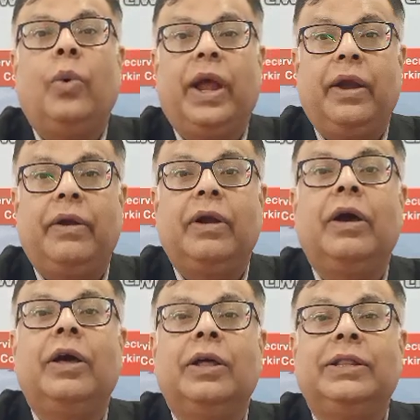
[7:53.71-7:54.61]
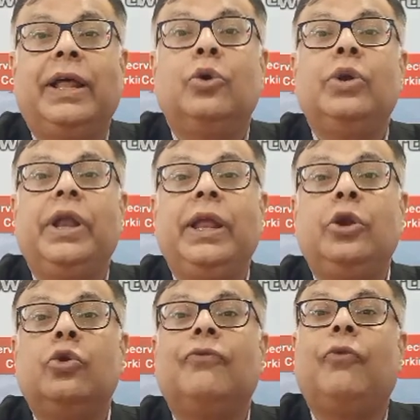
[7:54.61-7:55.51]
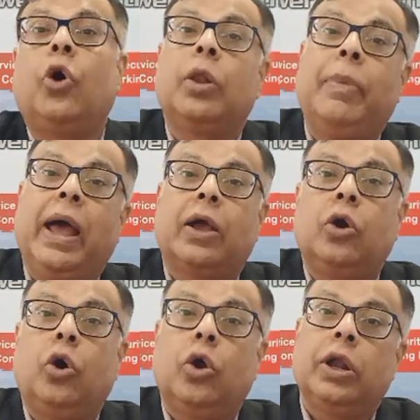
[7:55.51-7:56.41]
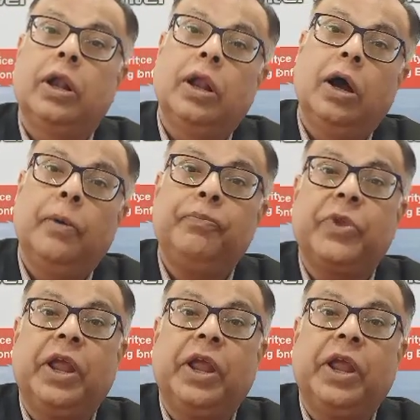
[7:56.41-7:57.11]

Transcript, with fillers: where uh, they don't need to fall back on uh,